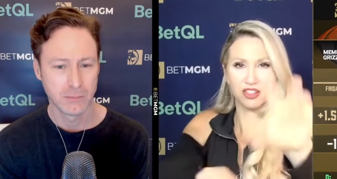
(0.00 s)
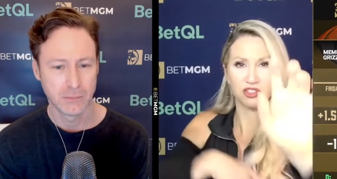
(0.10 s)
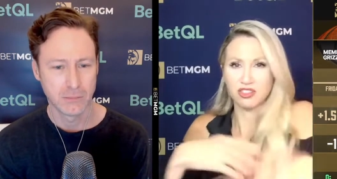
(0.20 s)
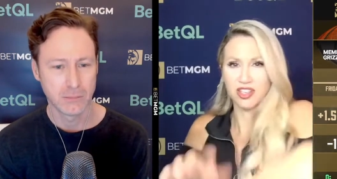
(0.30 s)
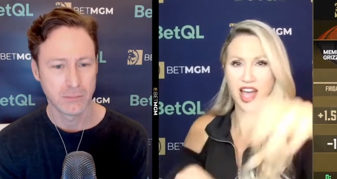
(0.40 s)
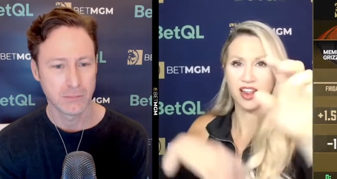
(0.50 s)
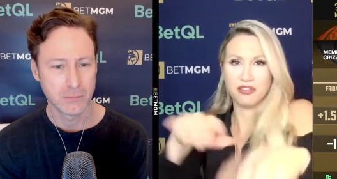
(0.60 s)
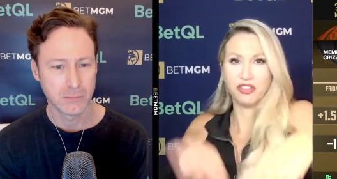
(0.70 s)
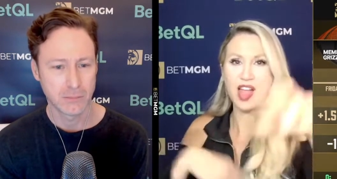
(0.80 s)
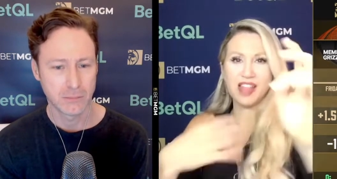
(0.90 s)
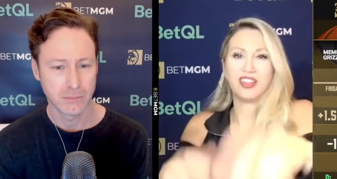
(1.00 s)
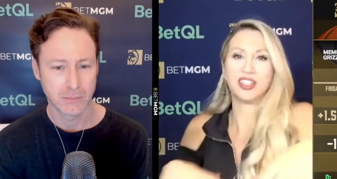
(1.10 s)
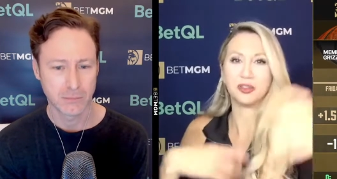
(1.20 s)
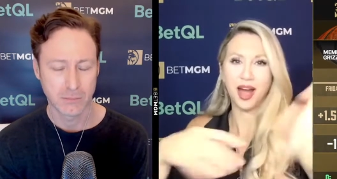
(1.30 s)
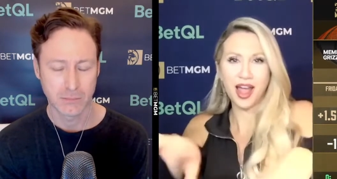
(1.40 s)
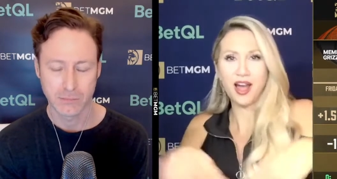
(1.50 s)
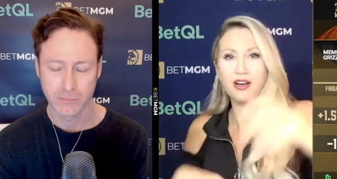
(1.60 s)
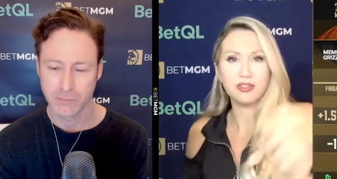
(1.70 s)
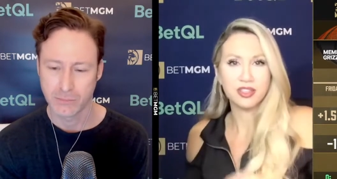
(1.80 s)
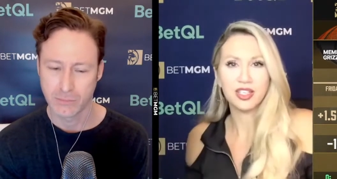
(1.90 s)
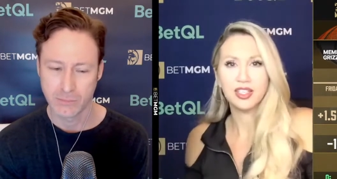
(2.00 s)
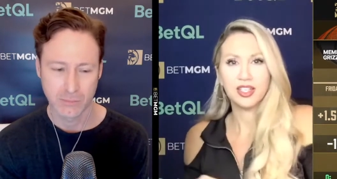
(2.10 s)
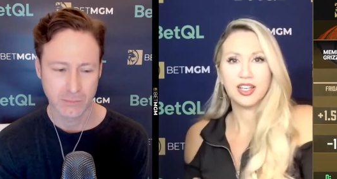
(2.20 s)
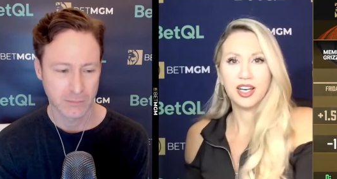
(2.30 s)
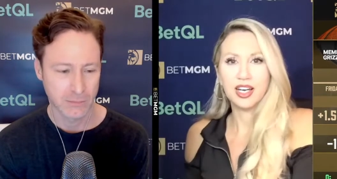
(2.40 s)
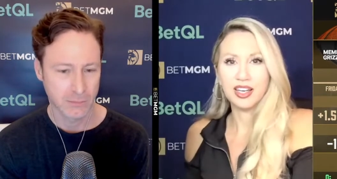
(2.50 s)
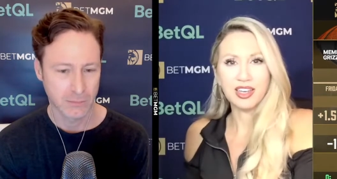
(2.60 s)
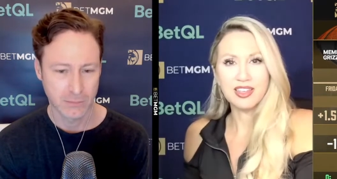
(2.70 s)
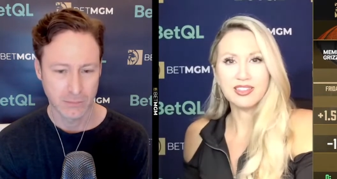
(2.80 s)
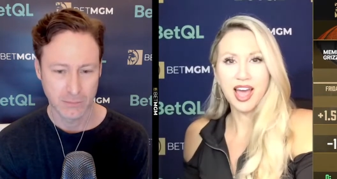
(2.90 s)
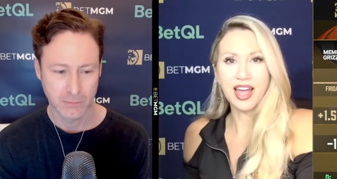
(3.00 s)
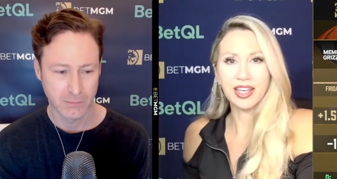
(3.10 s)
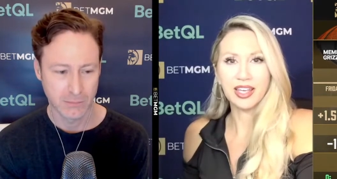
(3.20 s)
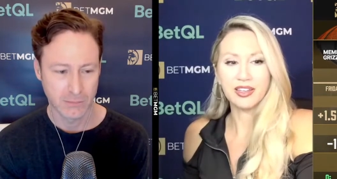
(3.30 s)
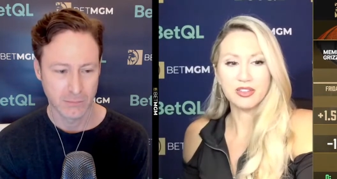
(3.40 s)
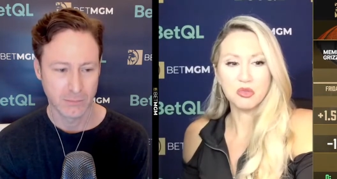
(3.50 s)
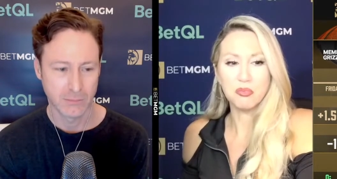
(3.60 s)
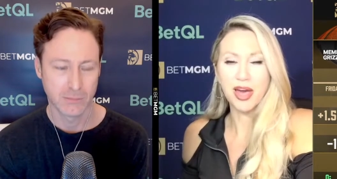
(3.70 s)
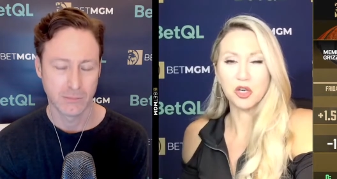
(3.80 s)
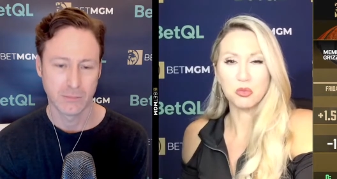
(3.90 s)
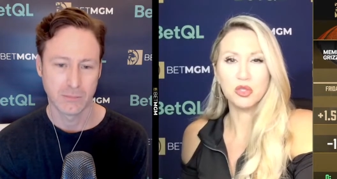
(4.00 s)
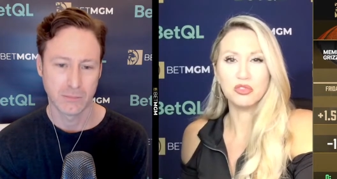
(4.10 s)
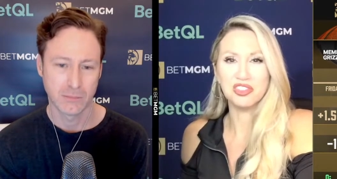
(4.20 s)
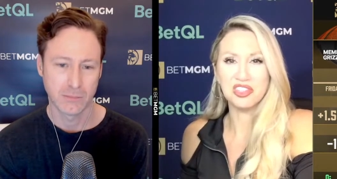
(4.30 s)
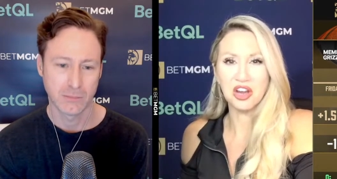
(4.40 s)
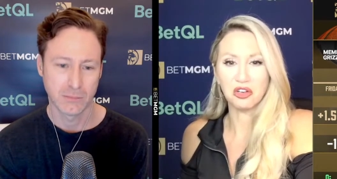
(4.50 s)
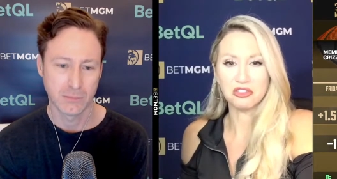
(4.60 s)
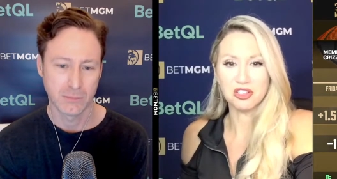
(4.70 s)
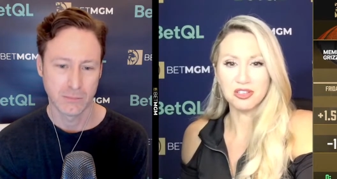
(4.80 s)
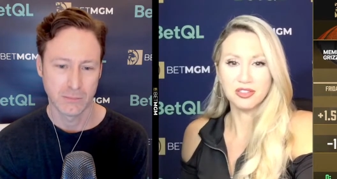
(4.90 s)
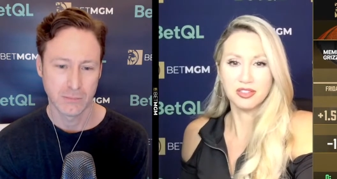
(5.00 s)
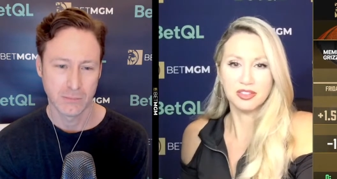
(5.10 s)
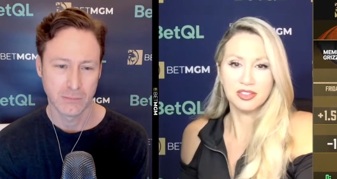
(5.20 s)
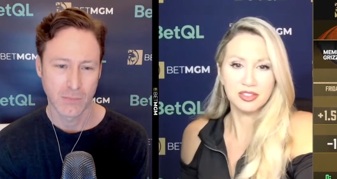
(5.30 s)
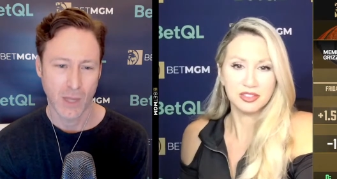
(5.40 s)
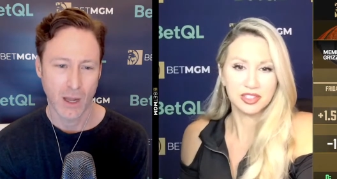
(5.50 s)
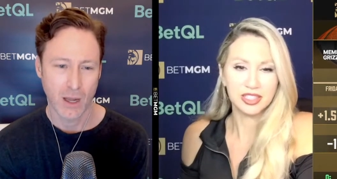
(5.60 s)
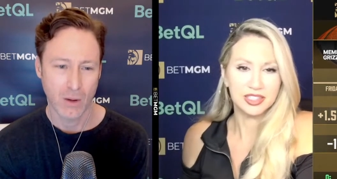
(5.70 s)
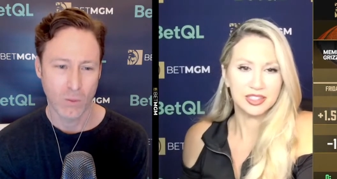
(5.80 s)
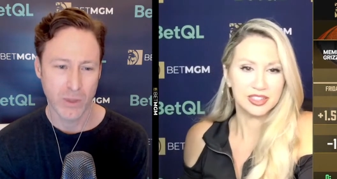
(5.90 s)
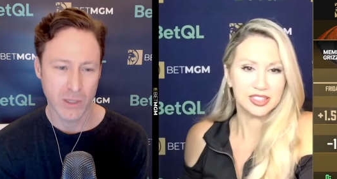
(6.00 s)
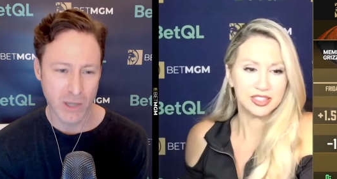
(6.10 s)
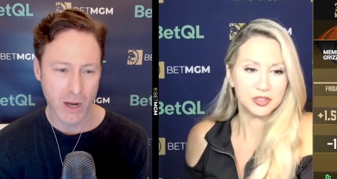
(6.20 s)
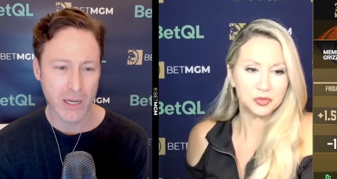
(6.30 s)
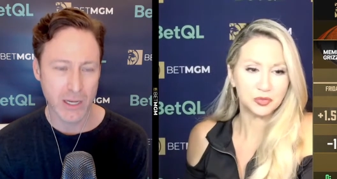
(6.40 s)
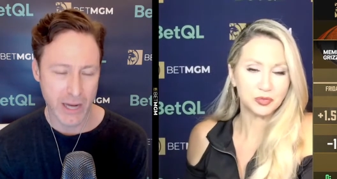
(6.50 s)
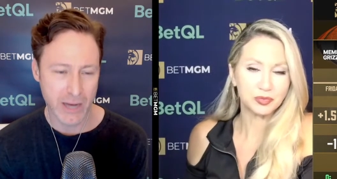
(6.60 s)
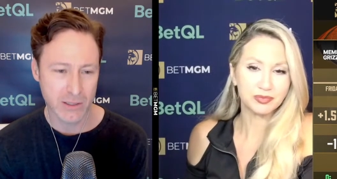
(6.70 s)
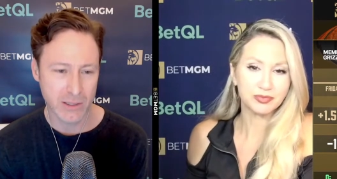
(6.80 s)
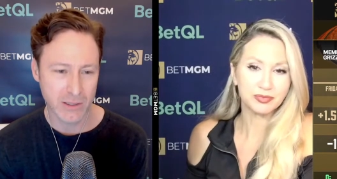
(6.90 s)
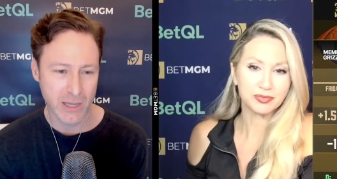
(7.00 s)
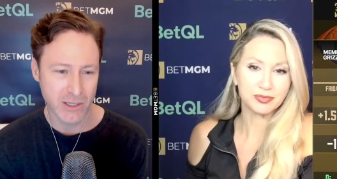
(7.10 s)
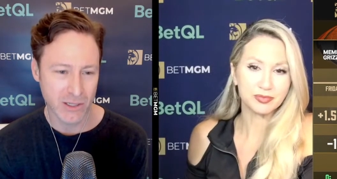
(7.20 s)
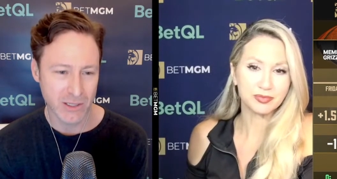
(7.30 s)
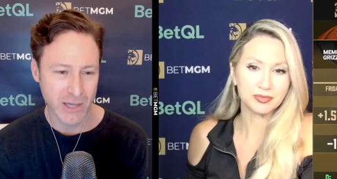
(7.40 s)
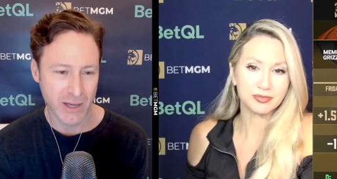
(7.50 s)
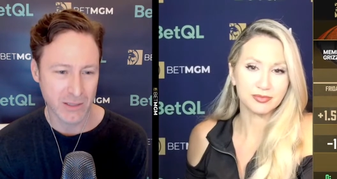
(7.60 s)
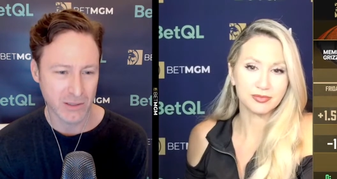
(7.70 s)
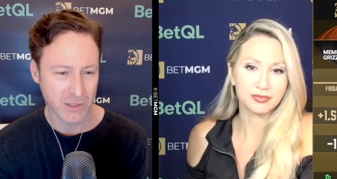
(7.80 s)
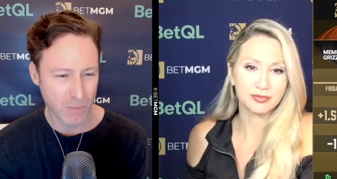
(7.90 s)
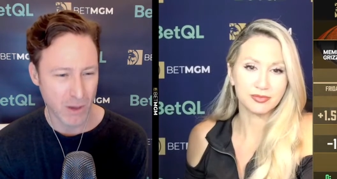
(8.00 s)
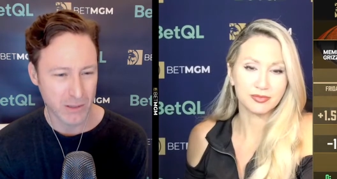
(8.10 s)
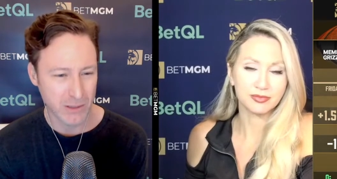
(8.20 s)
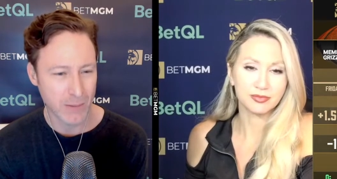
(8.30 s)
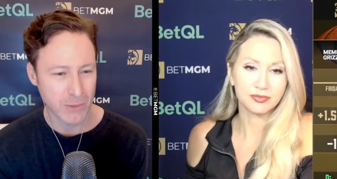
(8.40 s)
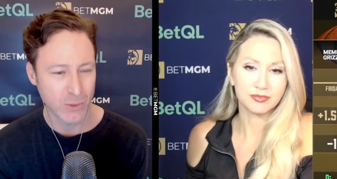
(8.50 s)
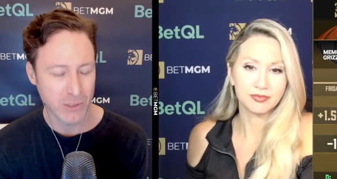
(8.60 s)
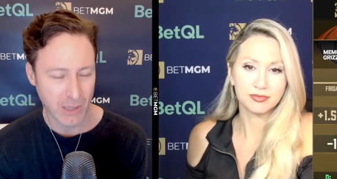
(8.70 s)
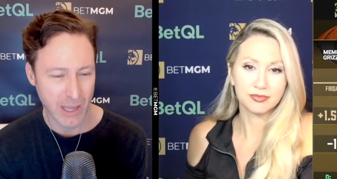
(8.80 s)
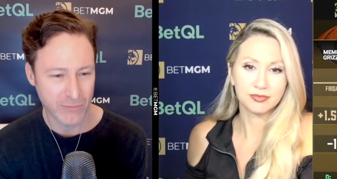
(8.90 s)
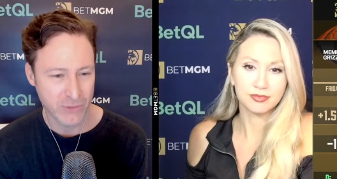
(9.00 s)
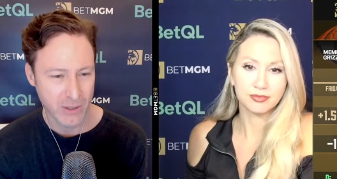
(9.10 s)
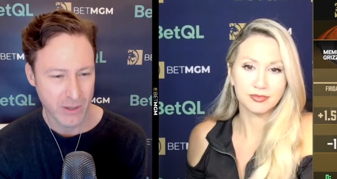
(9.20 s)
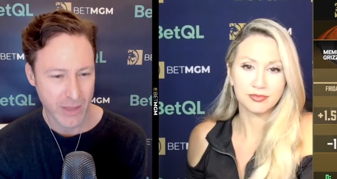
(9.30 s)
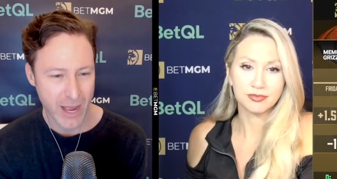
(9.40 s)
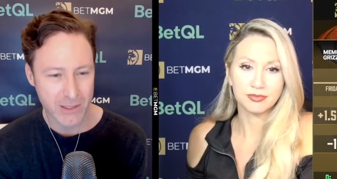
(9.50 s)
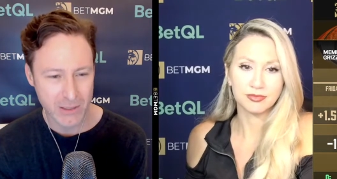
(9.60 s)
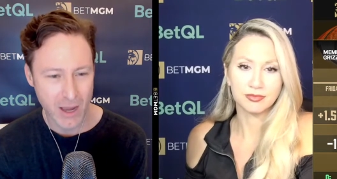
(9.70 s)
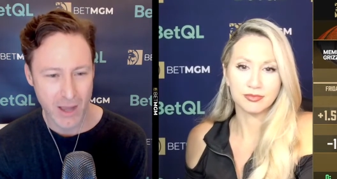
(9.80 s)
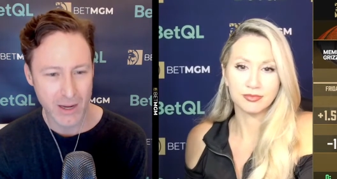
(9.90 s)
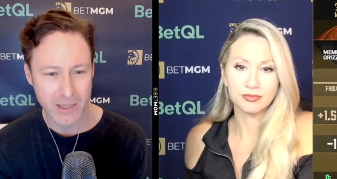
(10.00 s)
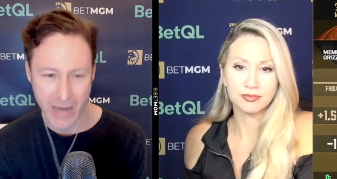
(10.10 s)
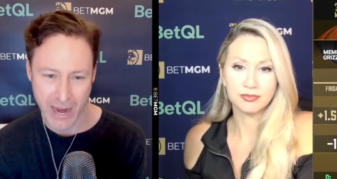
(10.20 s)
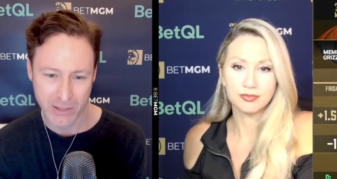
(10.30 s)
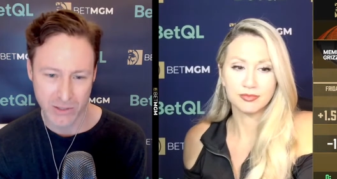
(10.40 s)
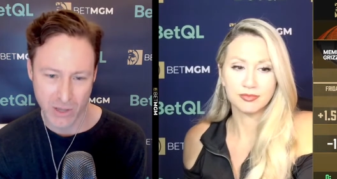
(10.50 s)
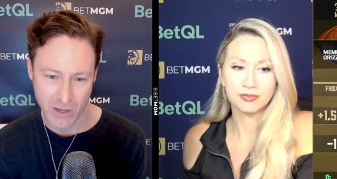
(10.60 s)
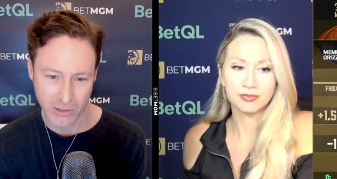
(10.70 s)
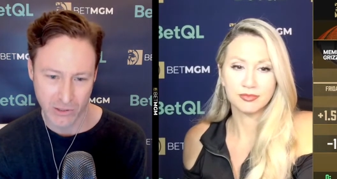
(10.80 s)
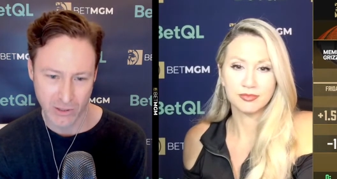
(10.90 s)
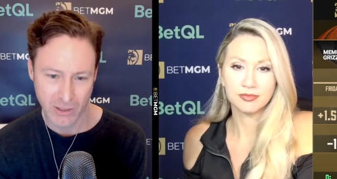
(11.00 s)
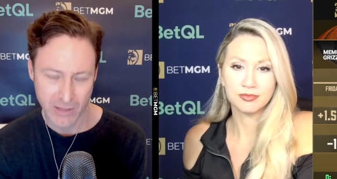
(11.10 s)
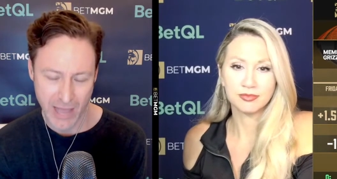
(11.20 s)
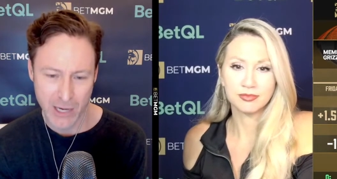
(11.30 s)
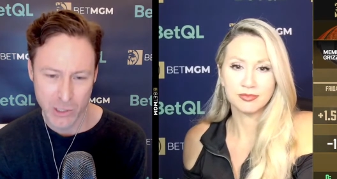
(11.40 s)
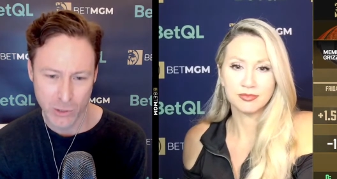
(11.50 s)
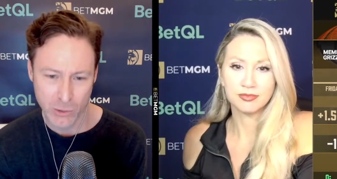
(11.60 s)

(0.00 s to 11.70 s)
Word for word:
Speaker 1: are just kind of flailing around. Uh, he's got to get some better moves in the arsenal.
Speaker 2: When the donkey dances, he just takes a small step to his left. That's not a dance, Donkster. That is you